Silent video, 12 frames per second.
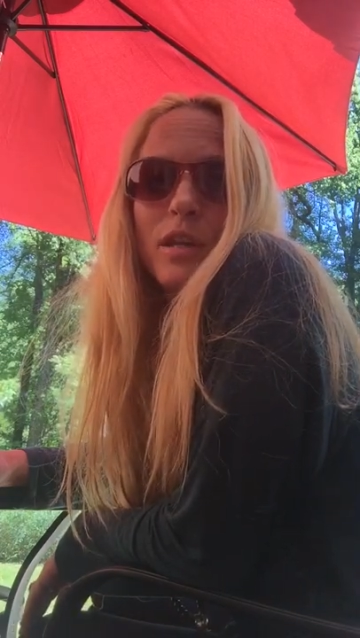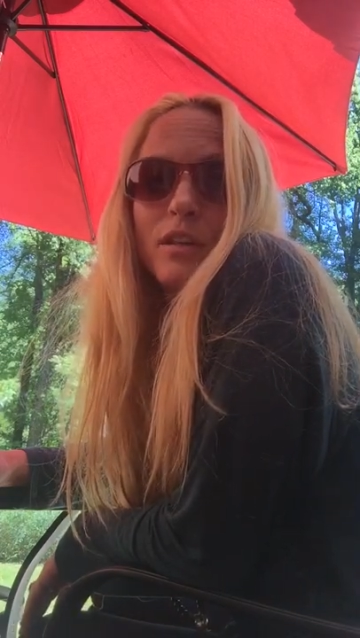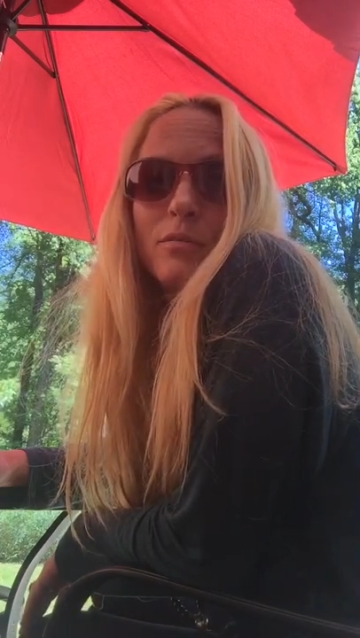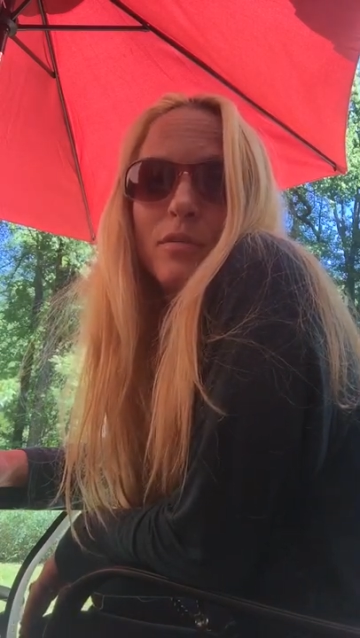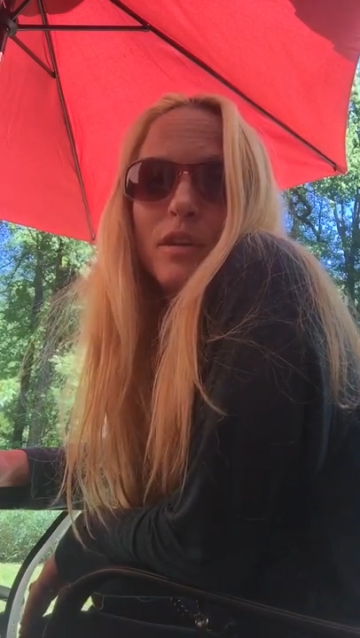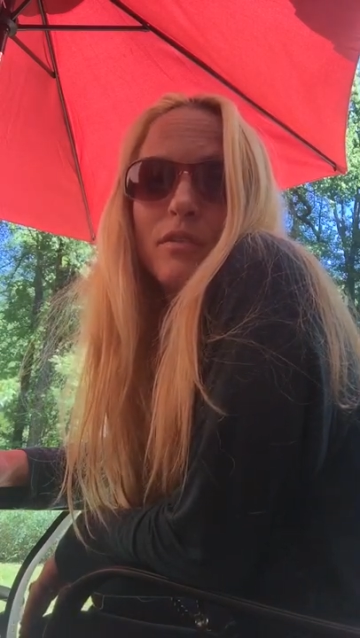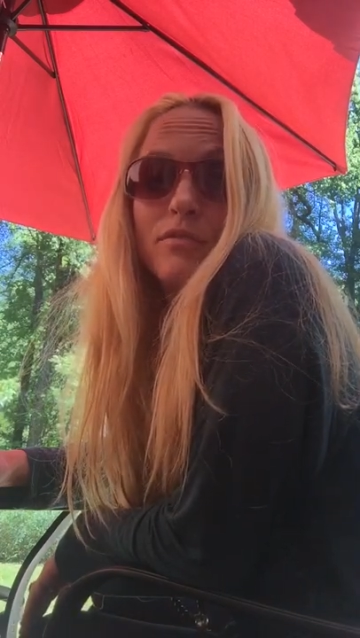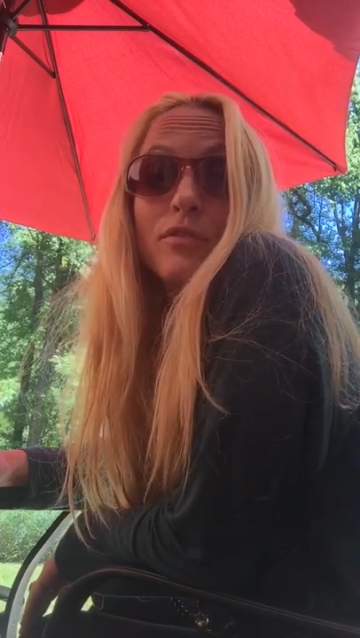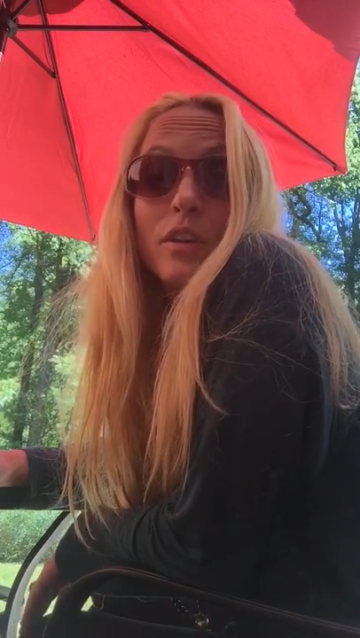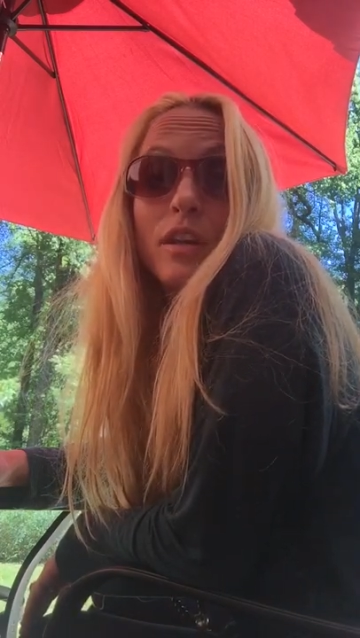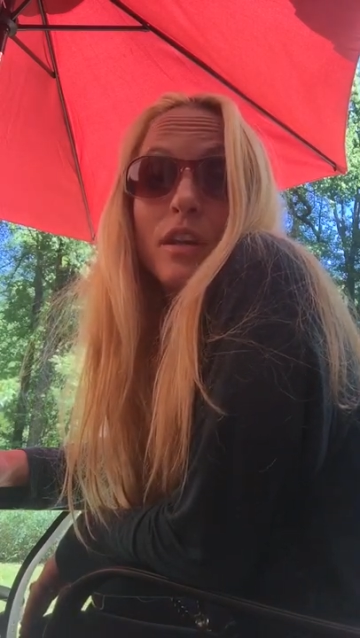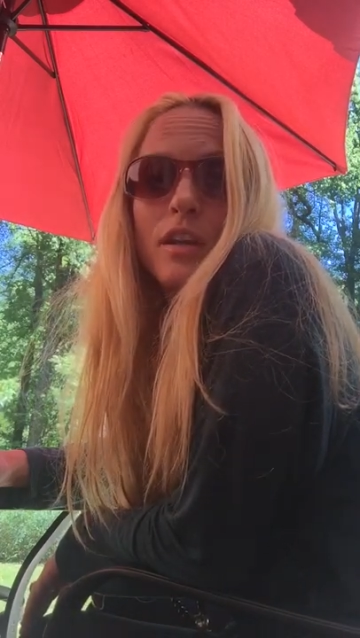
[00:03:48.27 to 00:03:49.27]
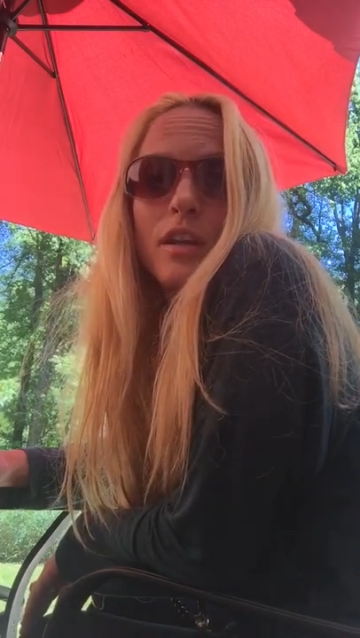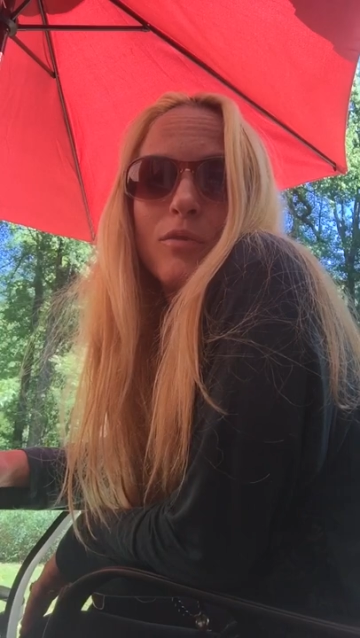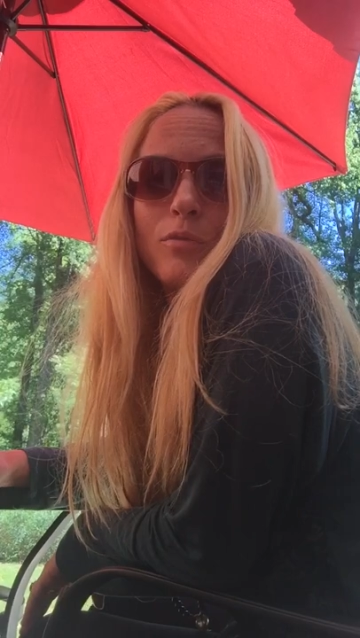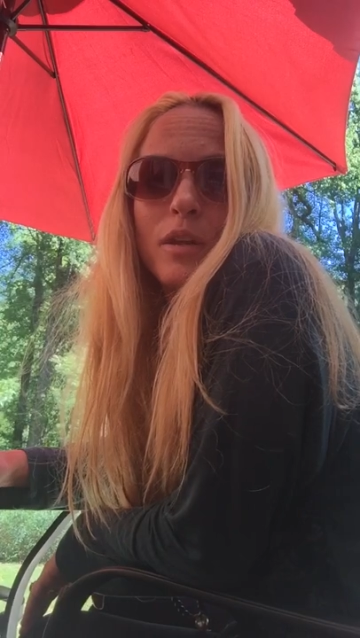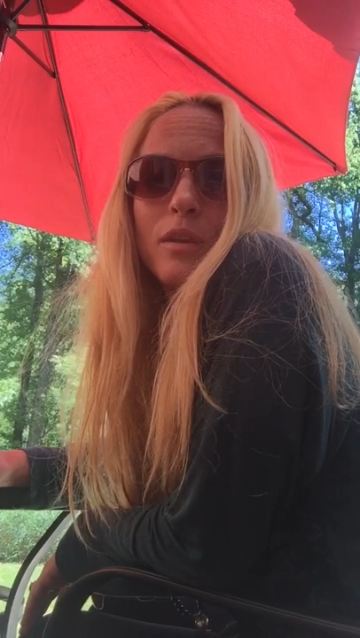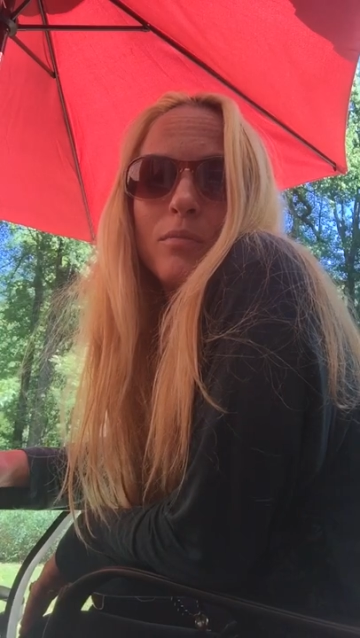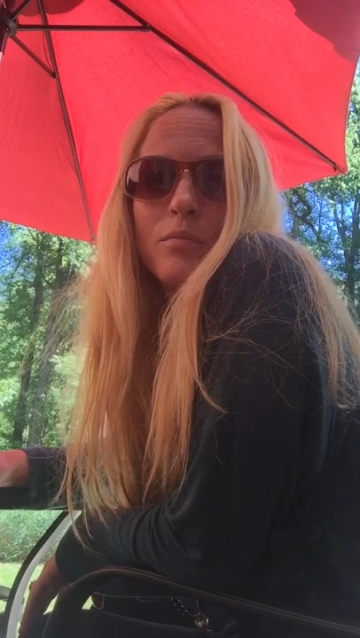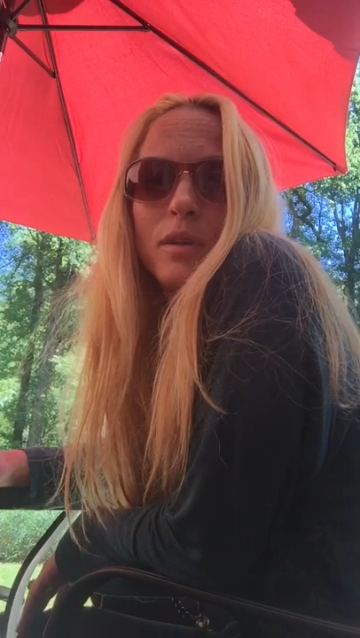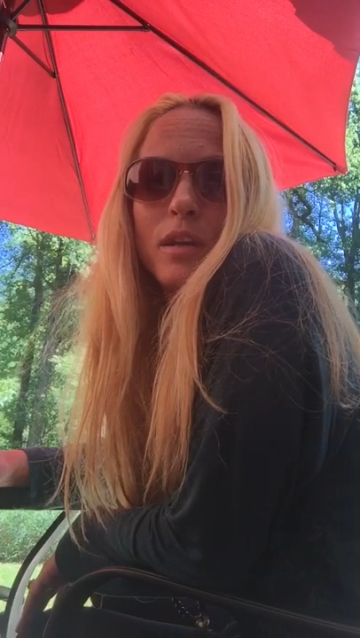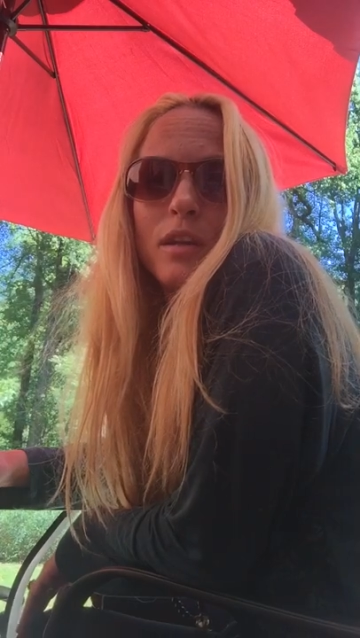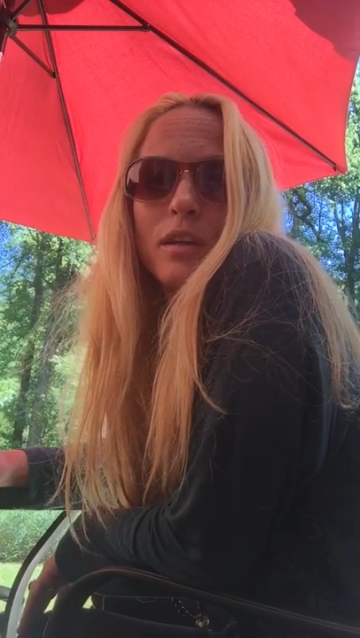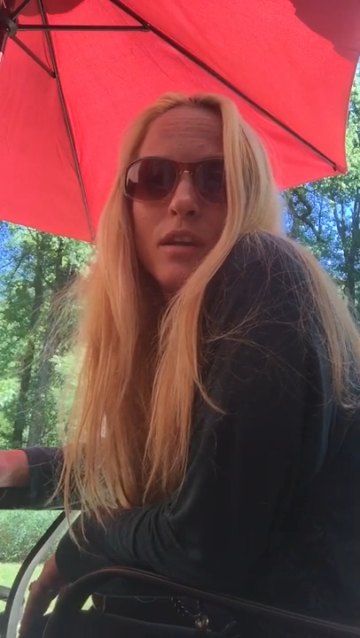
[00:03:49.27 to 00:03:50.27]
can be free and we can
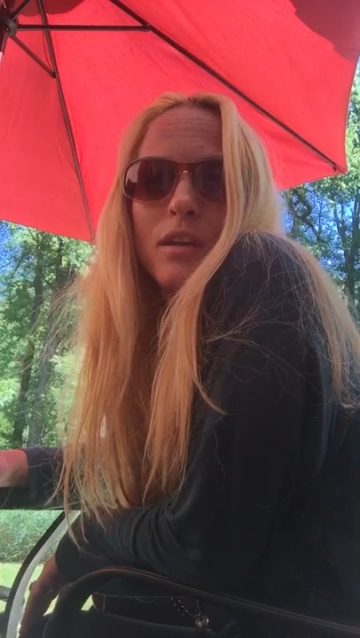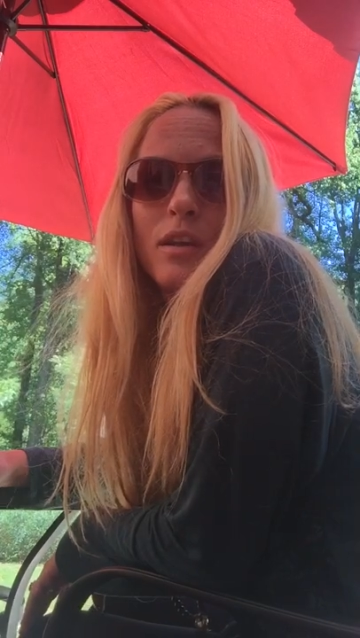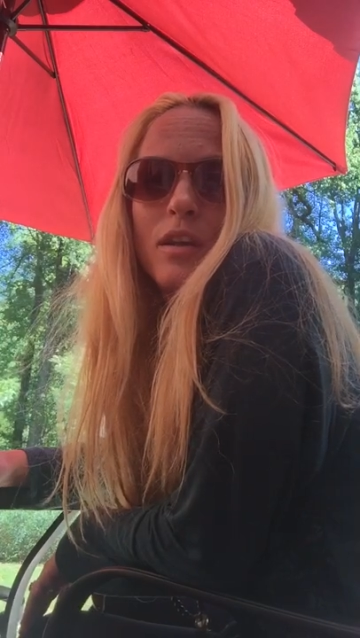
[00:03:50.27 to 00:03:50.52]
be